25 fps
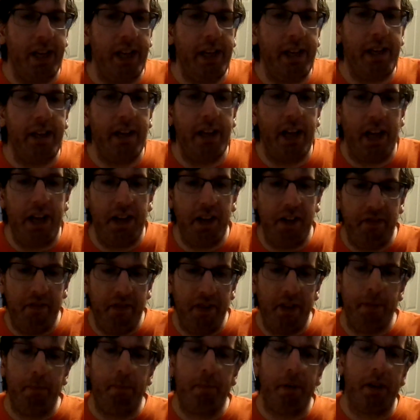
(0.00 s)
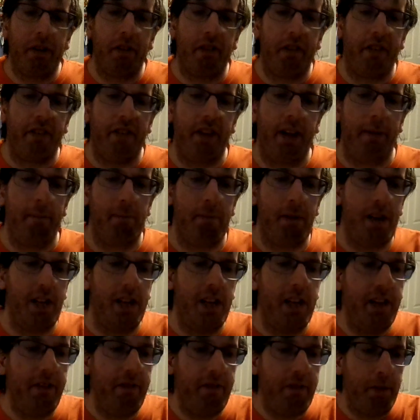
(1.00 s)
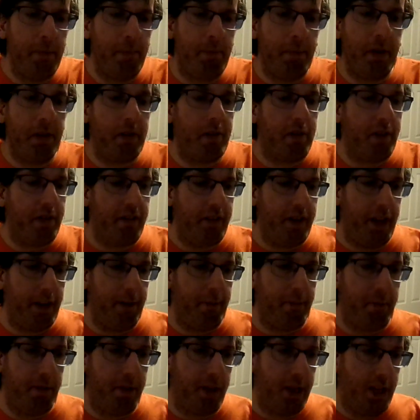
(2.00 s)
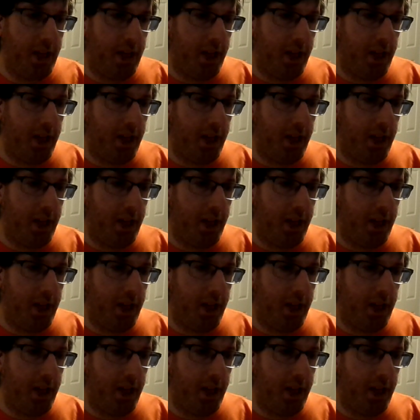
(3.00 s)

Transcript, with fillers: and even a bigger step and an even a bigger step